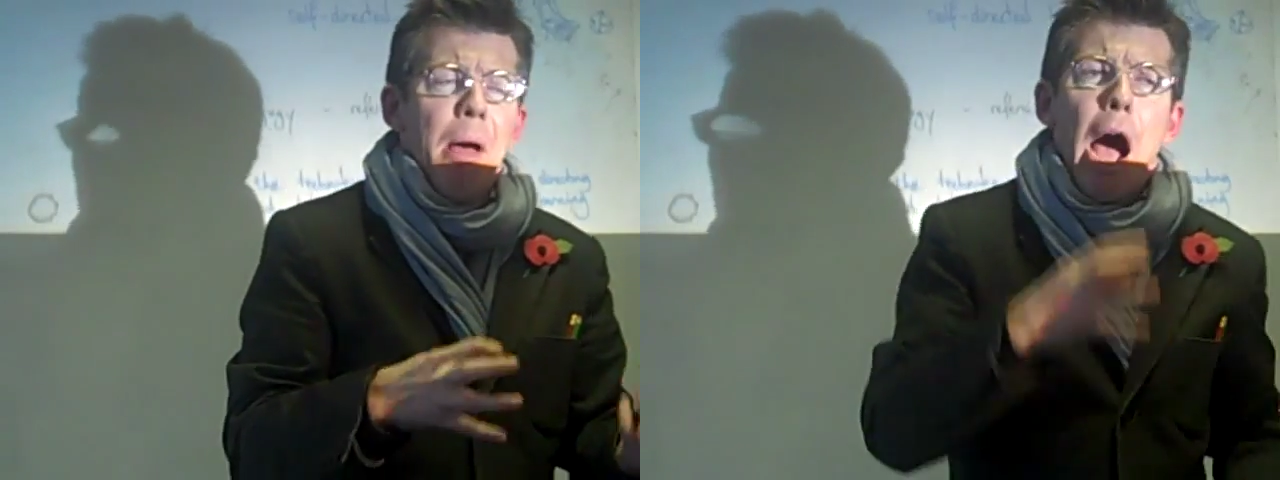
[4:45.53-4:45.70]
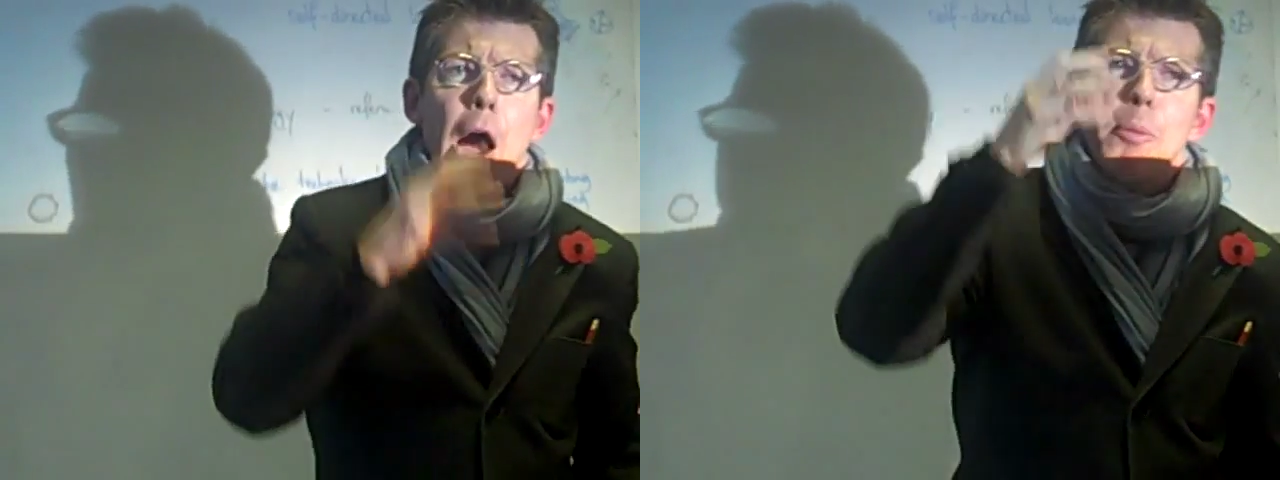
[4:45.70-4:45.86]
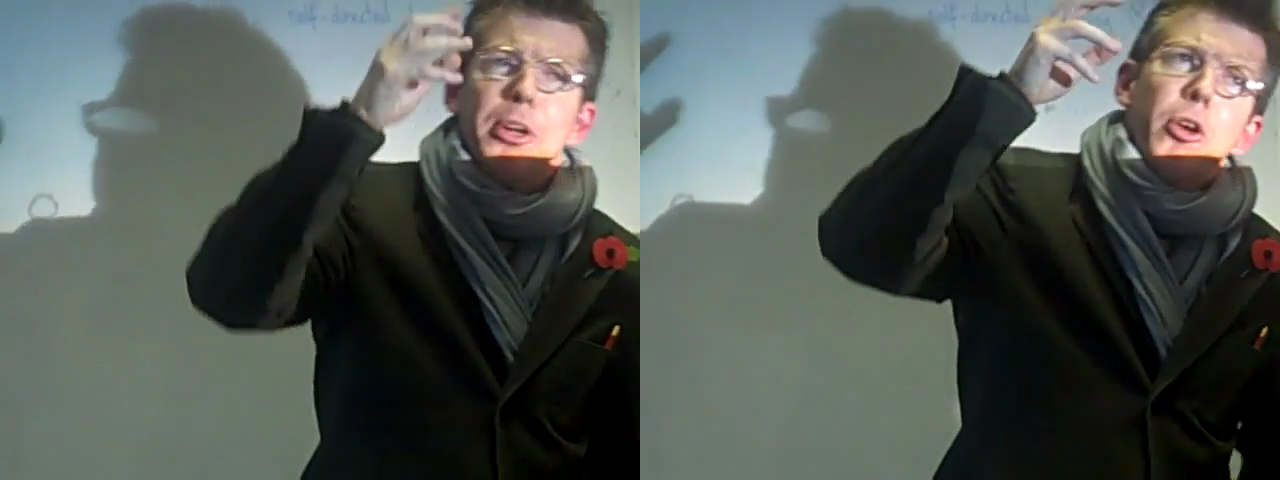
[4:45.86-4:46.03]

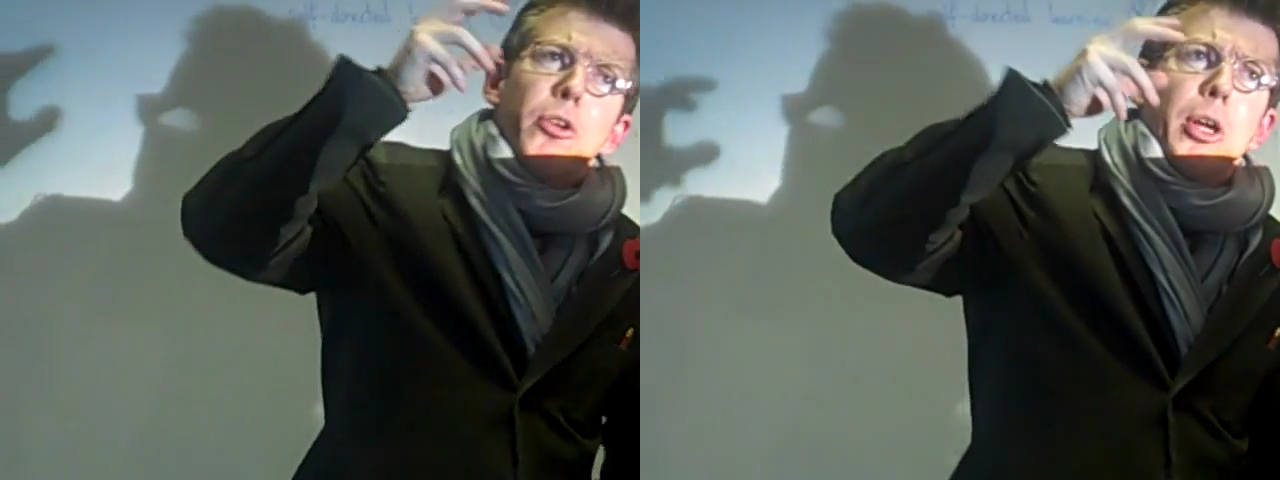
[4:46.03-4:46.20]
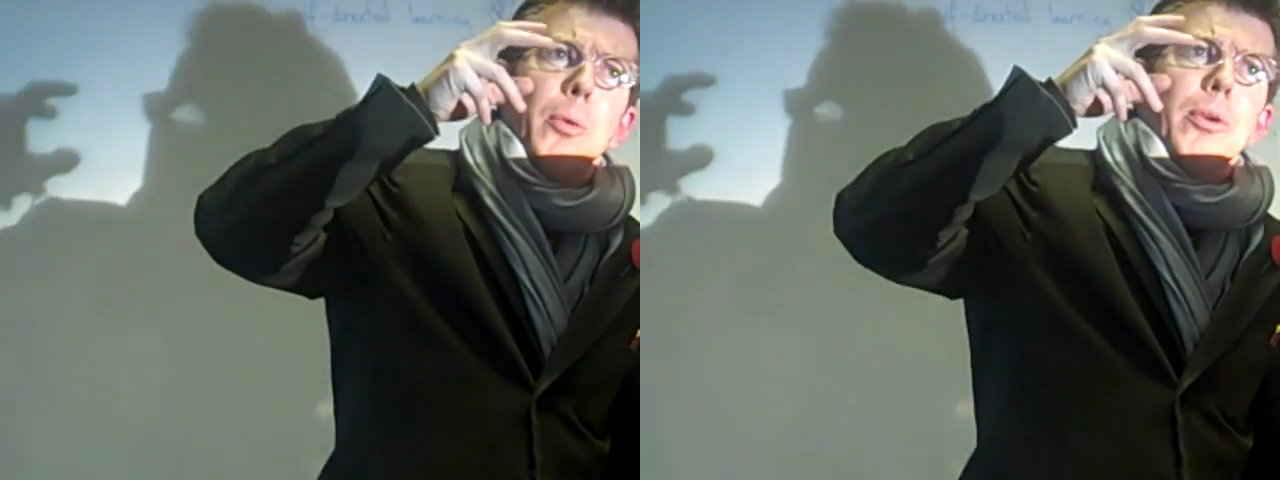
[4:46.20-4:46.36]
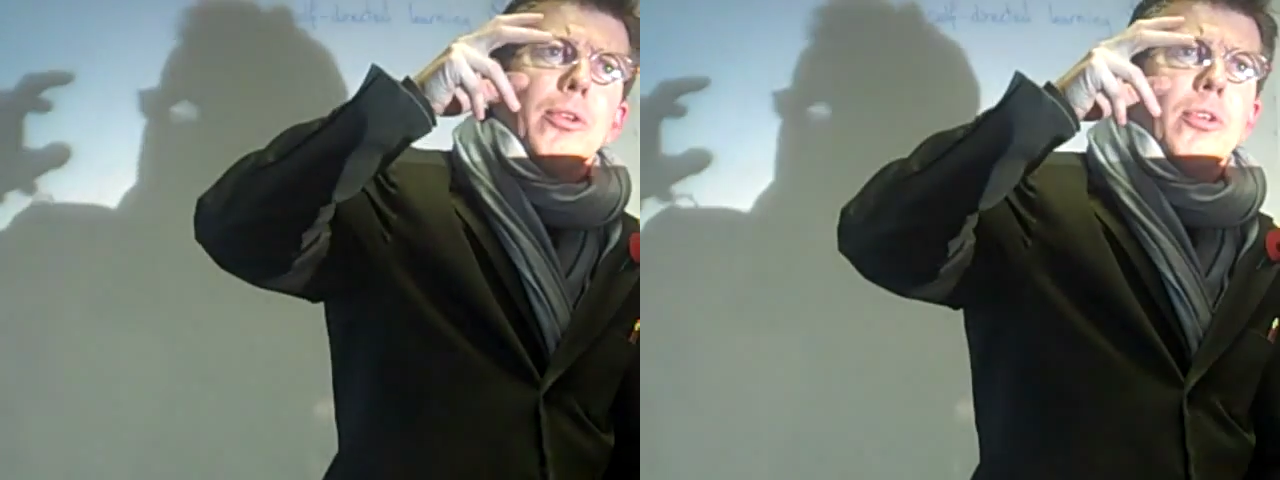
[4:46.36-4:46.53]
are we not
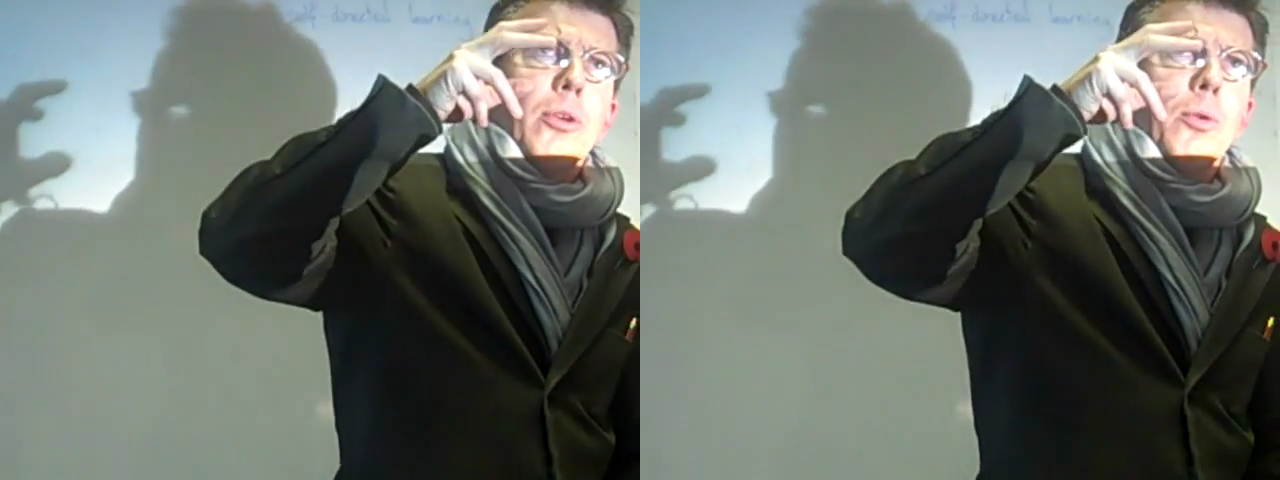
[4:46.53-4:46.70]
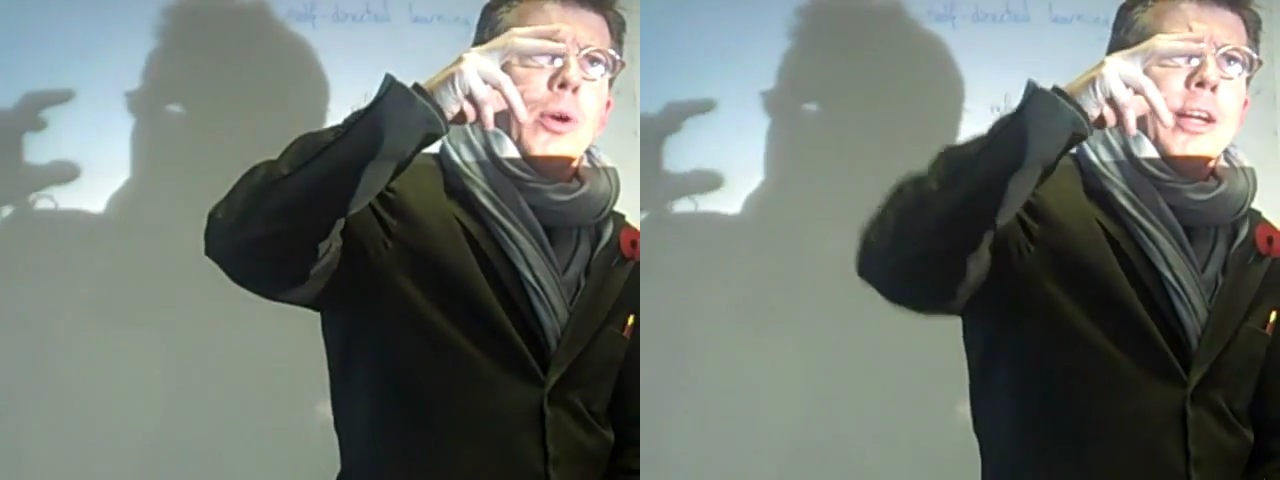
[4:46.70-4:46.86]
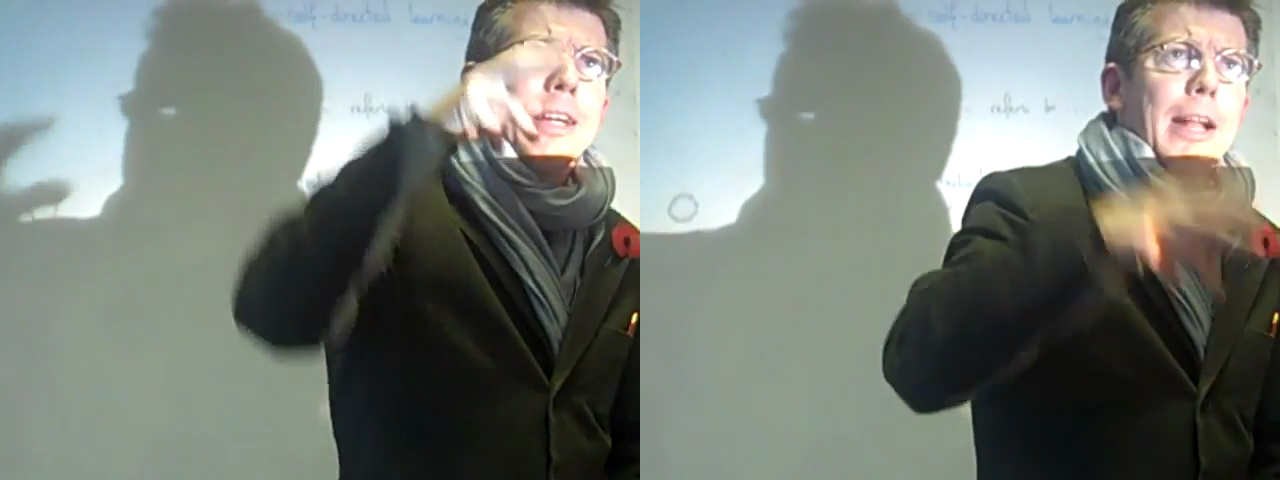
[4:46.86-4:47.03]
going
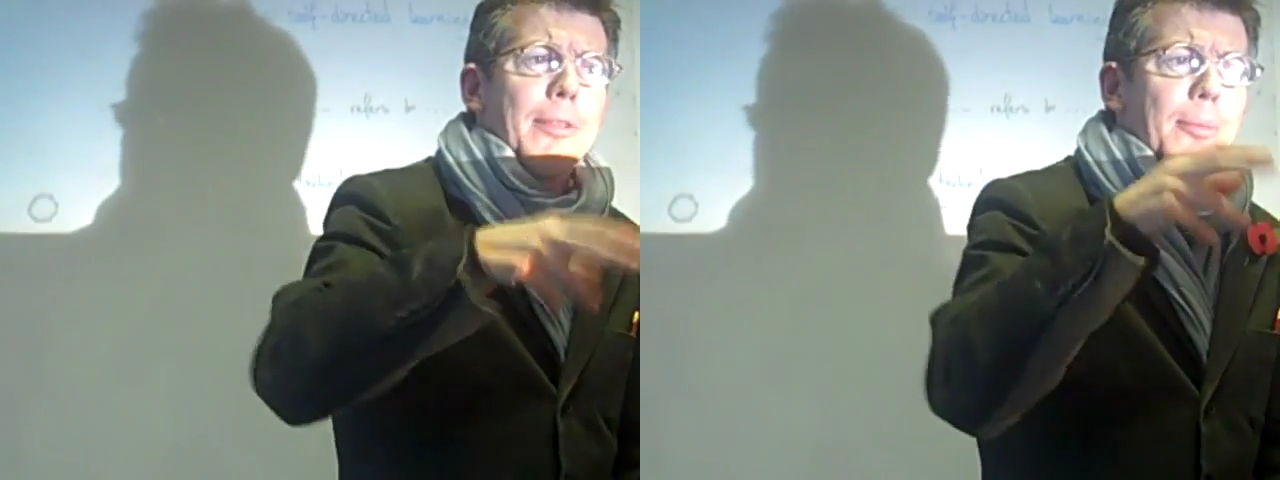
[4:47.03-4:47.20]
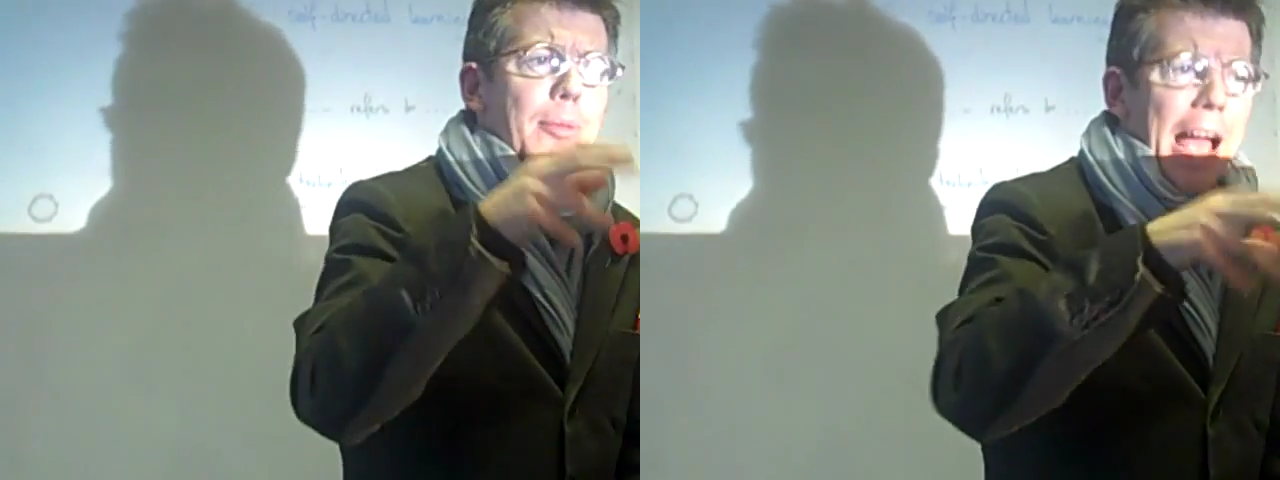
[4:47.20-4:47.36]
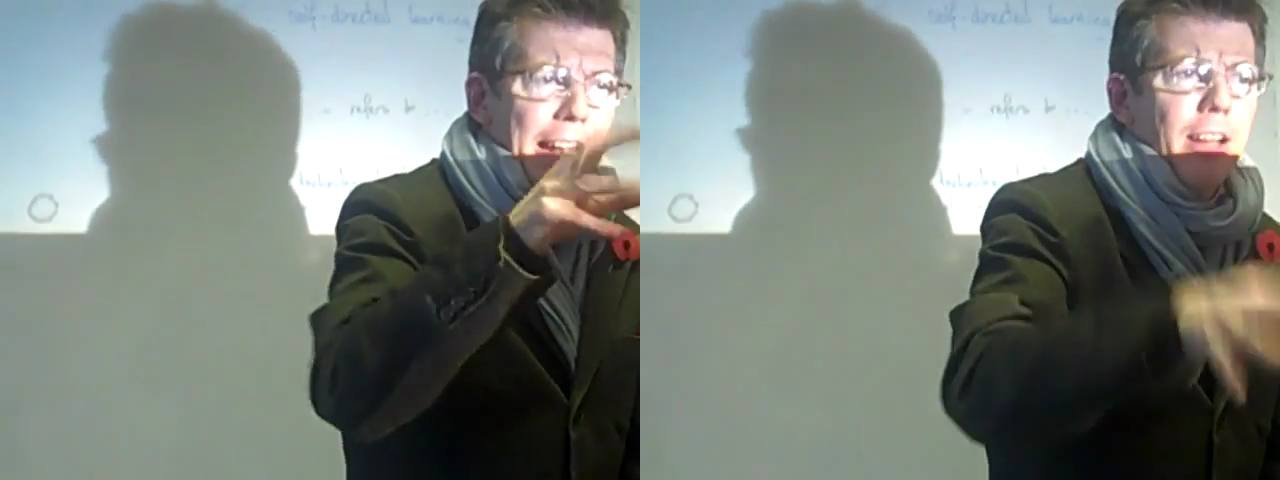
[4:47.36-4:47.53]
to get them
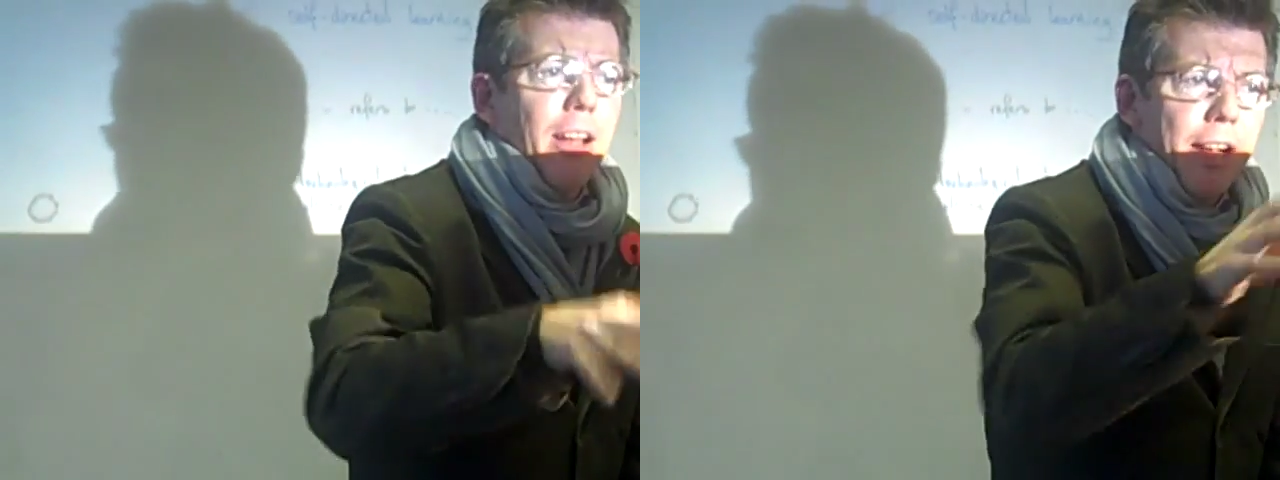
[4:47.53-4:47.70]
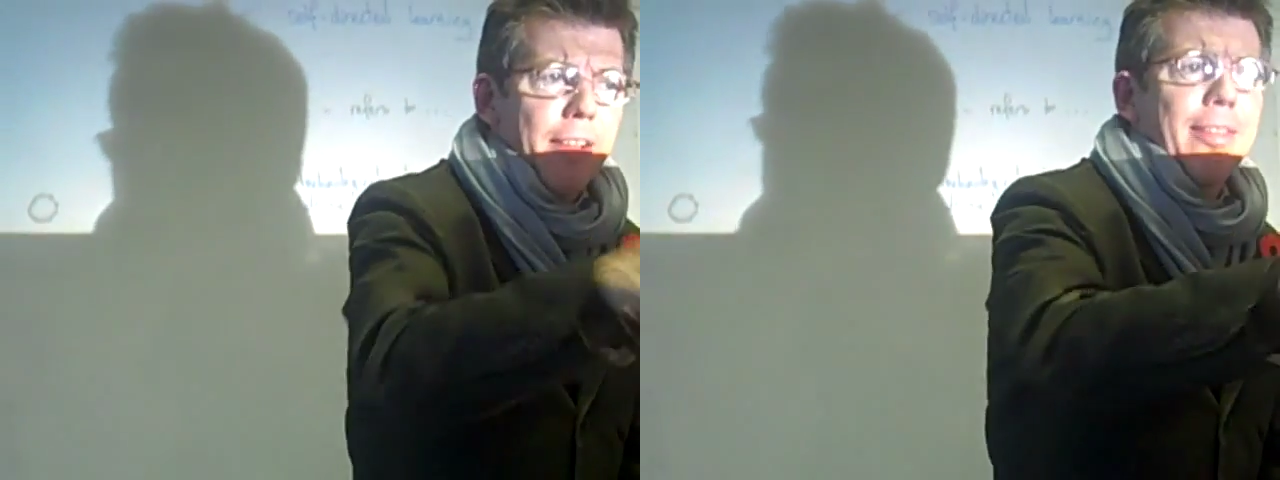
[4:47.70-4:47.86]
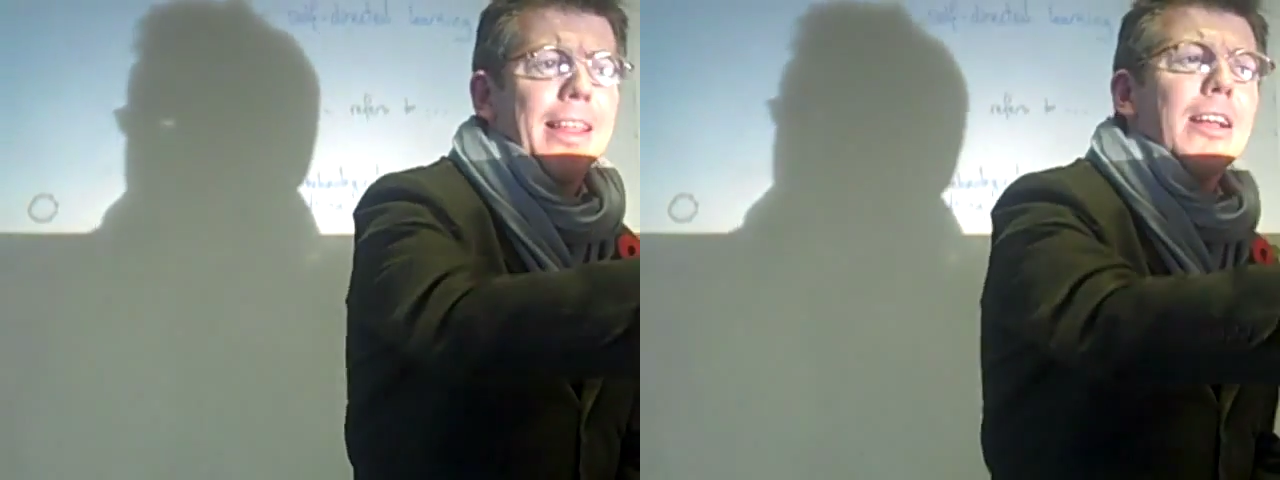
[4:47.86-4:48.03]
to
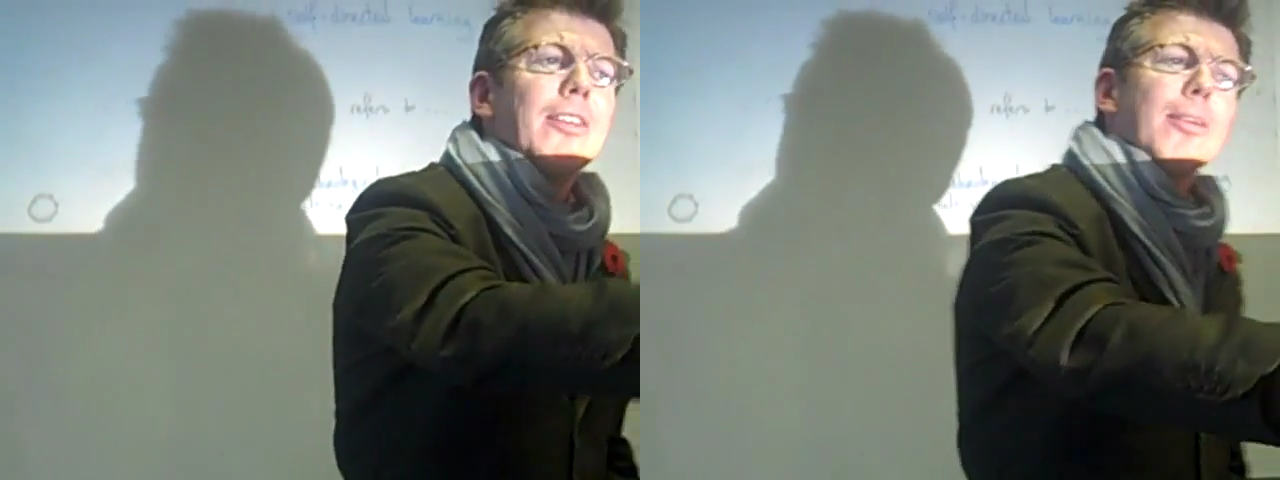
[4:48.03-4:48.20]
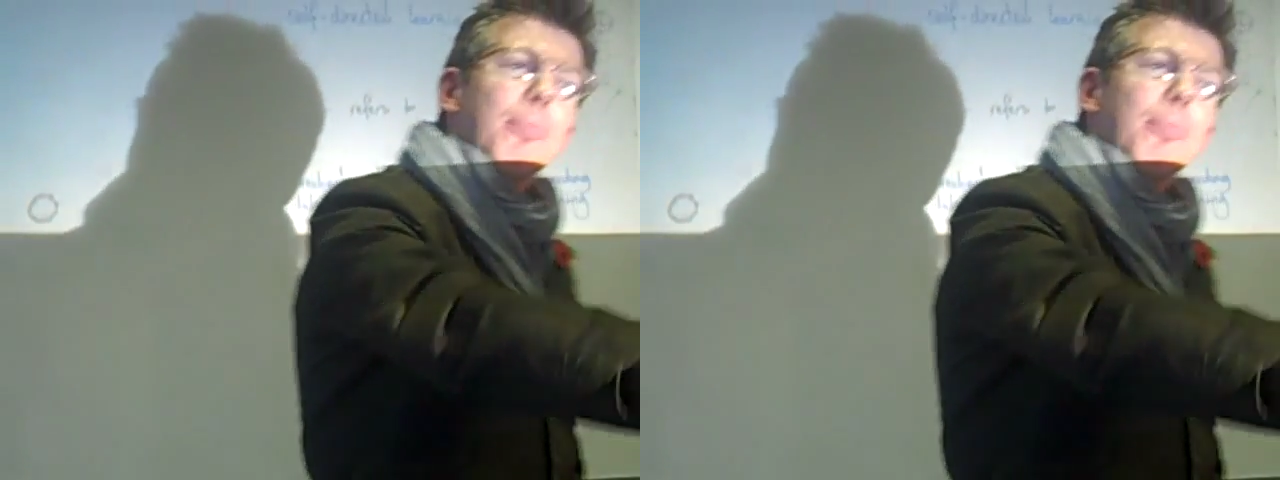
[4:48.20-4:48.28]
analyse things